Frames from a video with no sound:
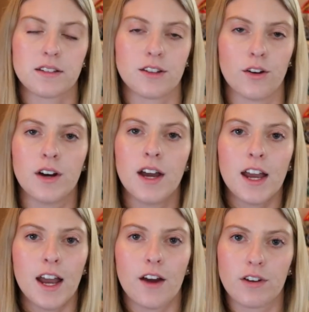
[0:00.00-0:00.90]
So
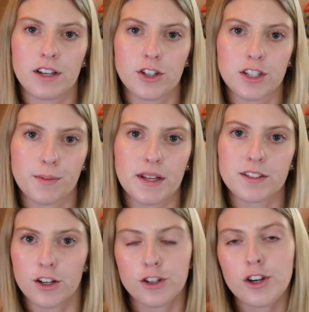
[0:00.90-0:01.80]
it really just depends
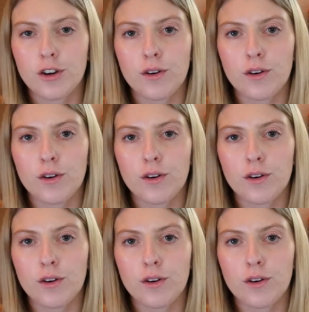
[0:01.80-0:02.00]
on you